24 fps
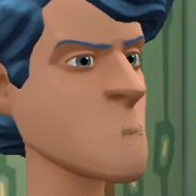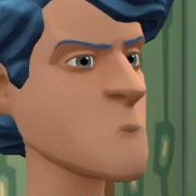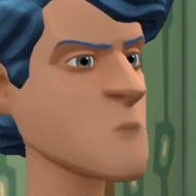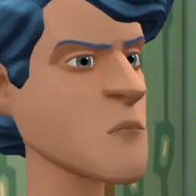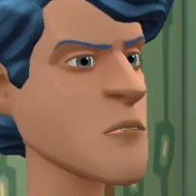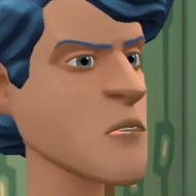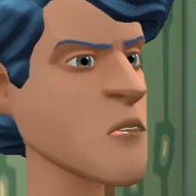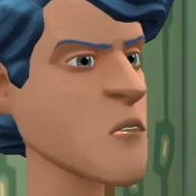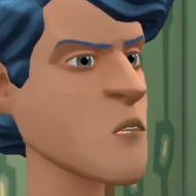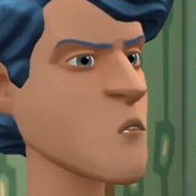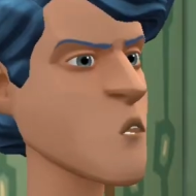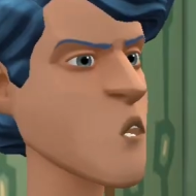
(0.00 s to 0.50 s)

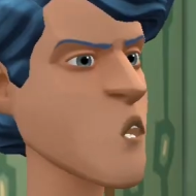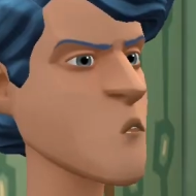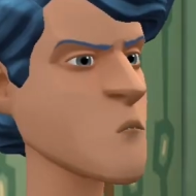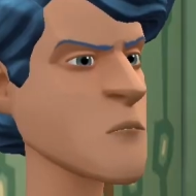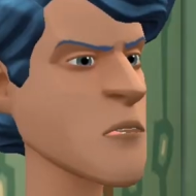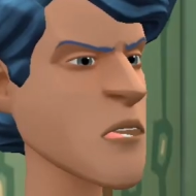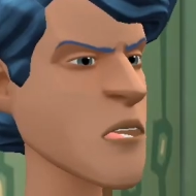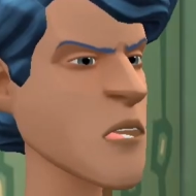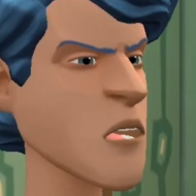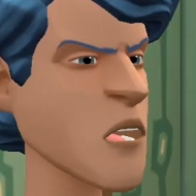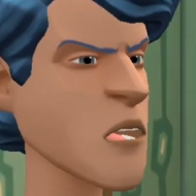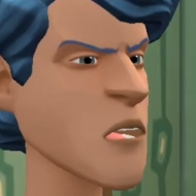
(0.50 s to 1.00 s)
Don't call
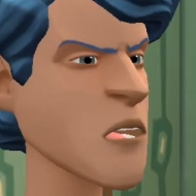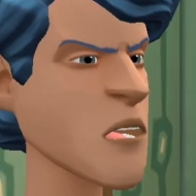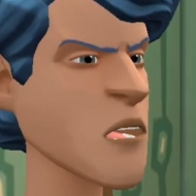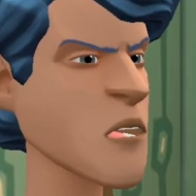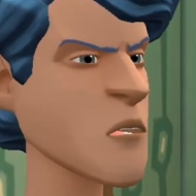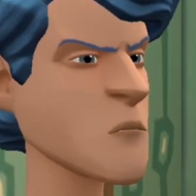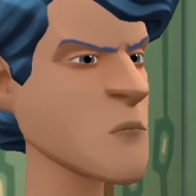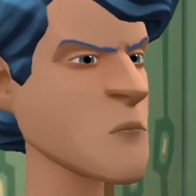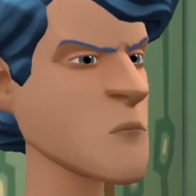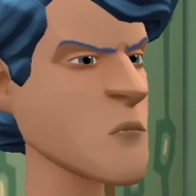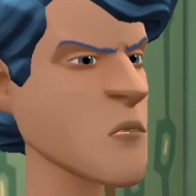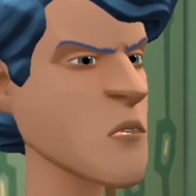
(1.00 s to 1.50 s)
me an idiot,
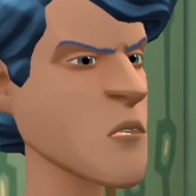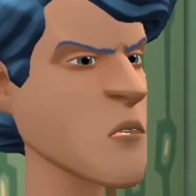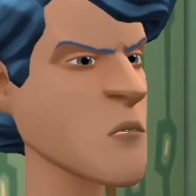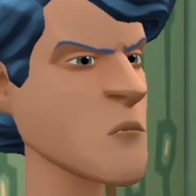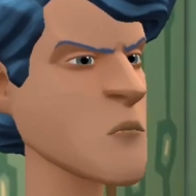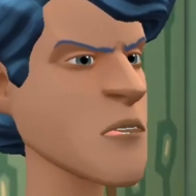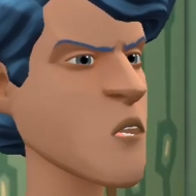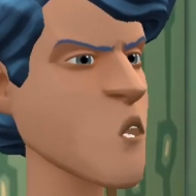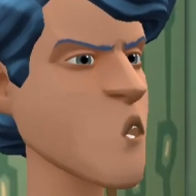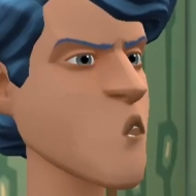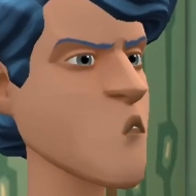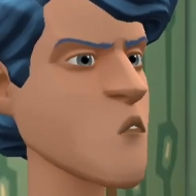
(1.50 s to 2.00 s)

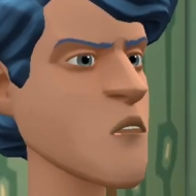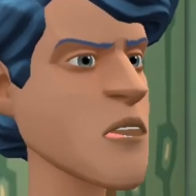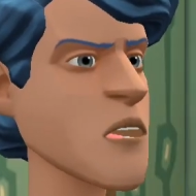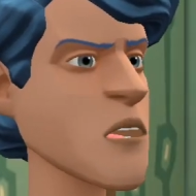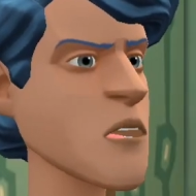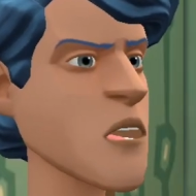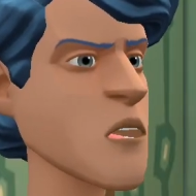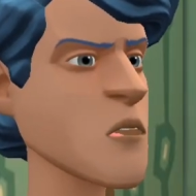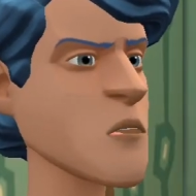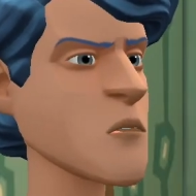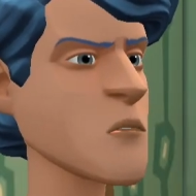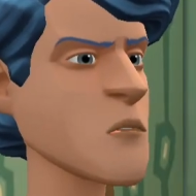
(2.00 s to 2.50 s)
that's not
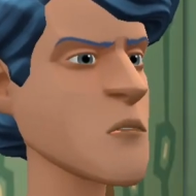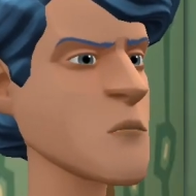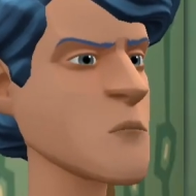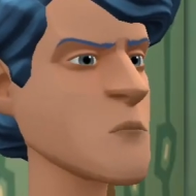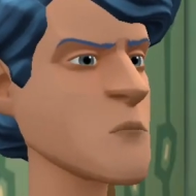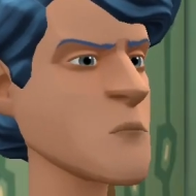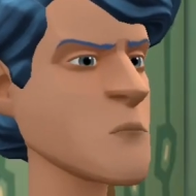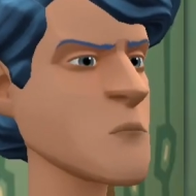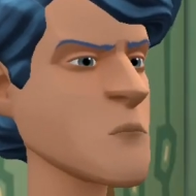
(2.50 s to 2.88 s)
very nice.